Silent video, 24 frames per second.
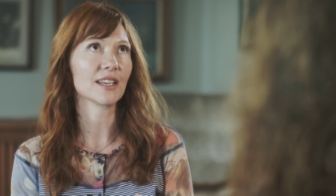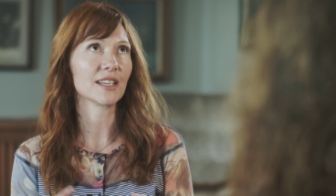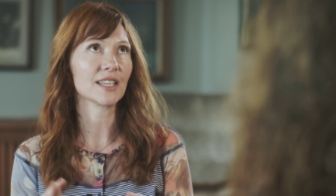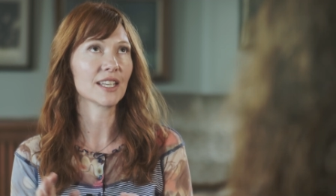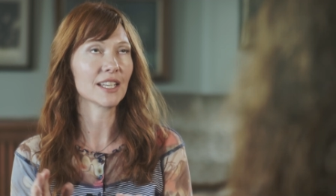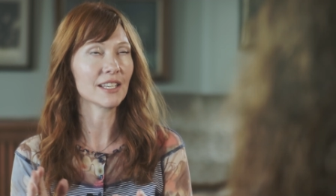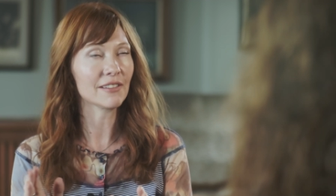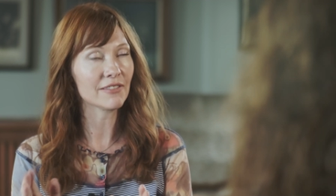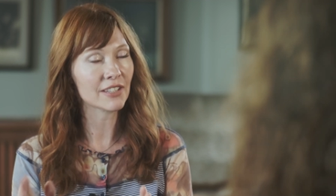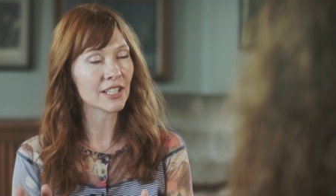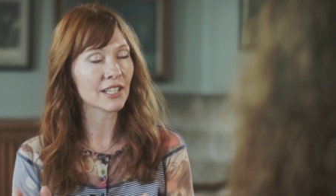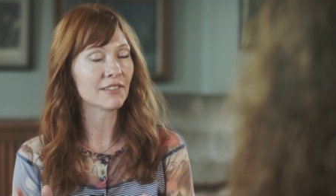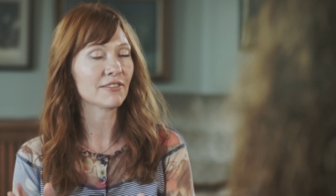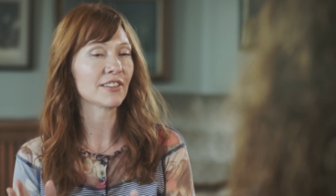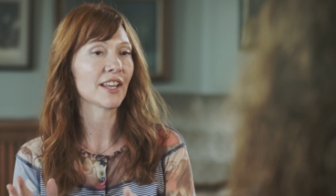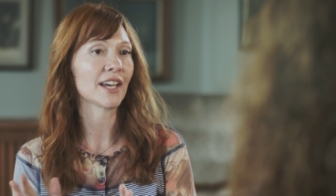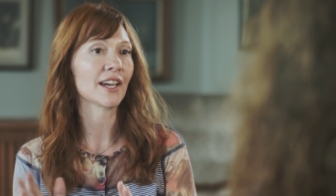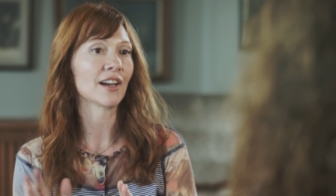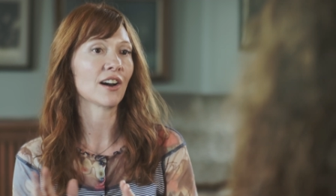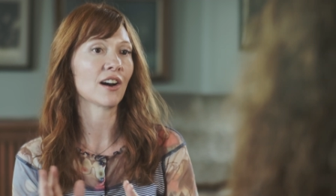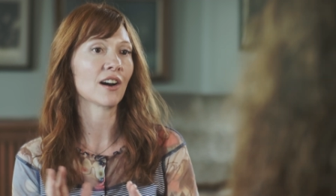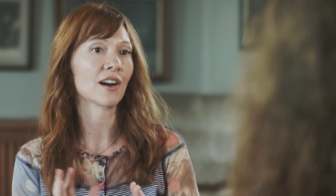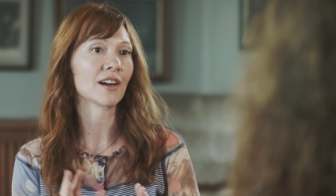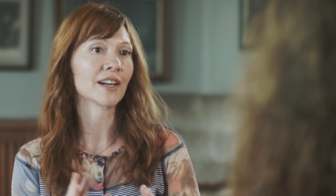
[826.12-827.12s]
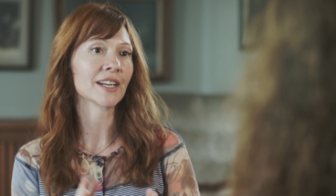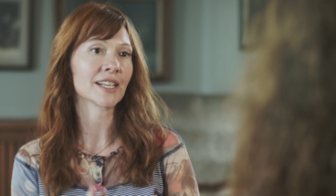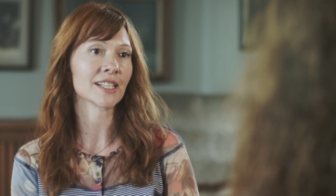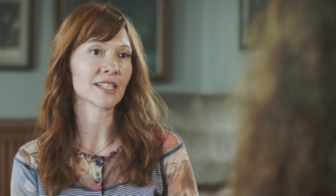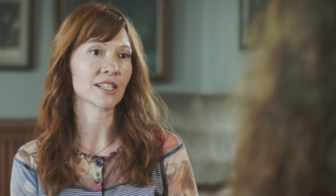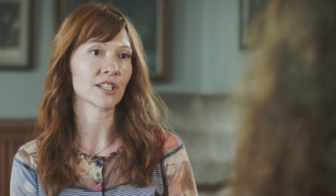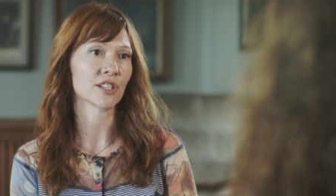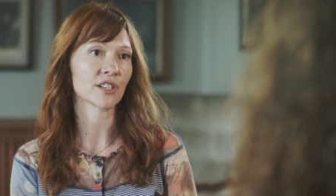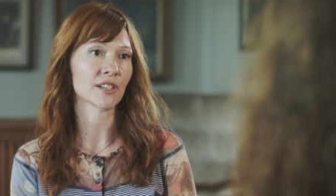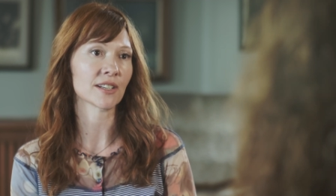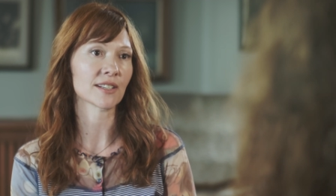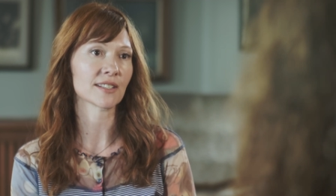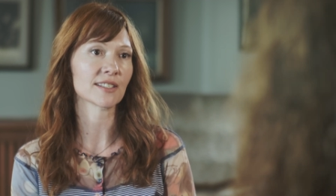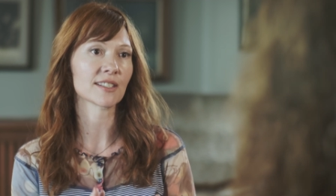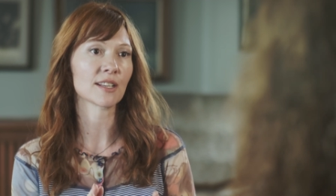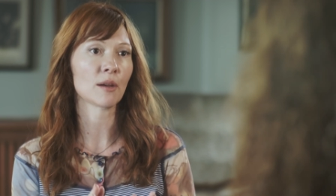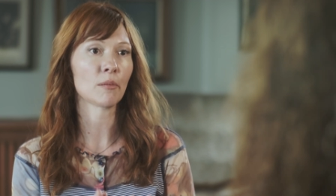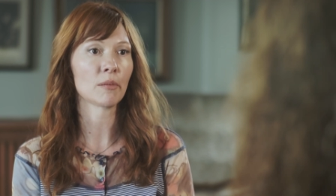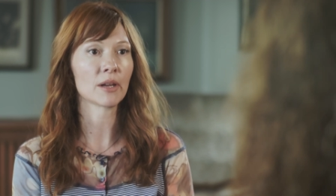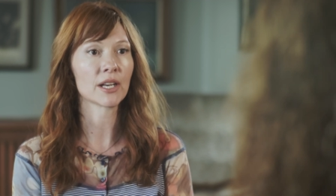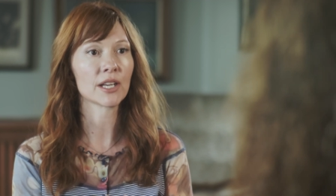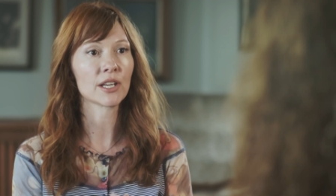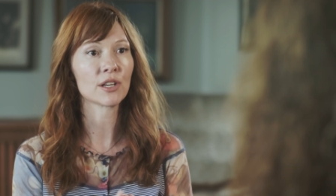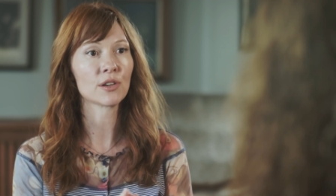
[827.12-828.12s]
even if they are indigenous,
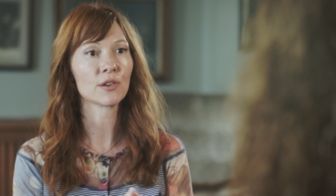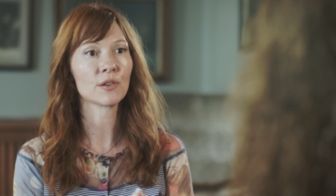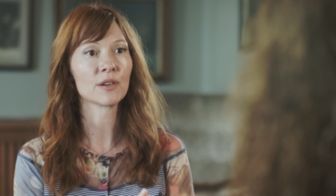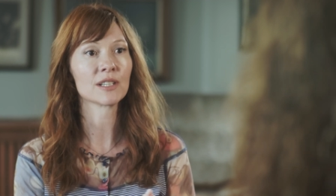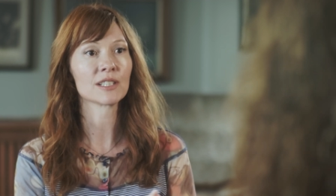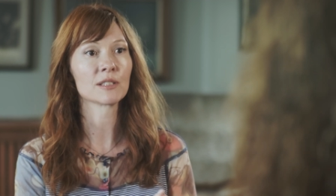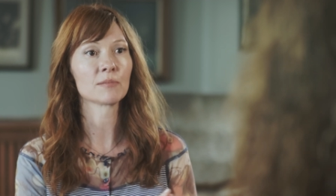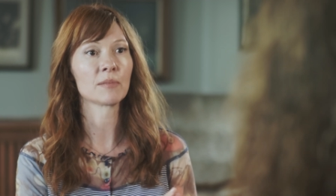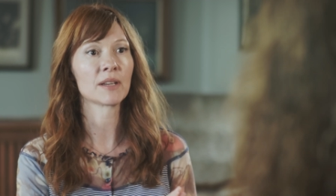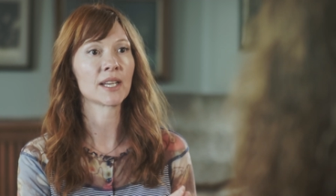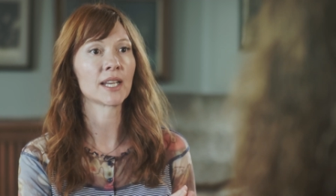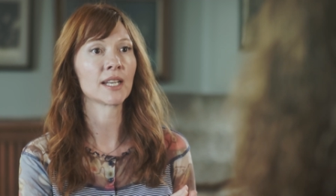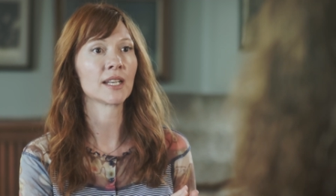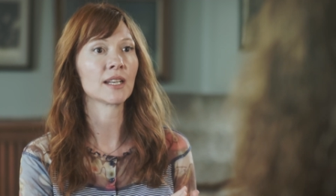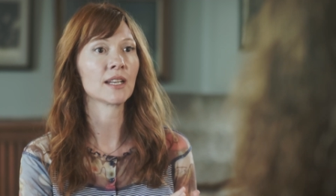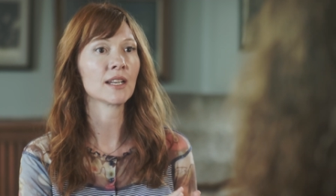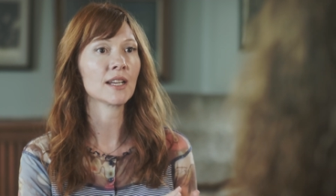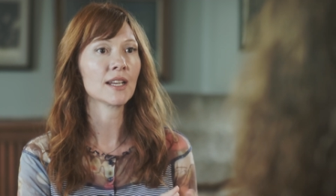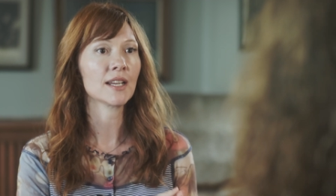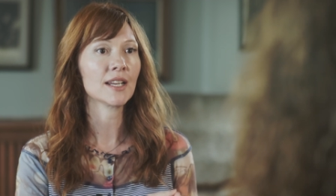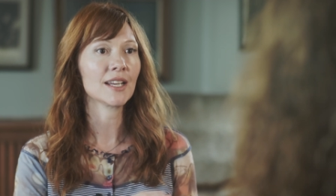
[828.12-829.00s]
somebody who has been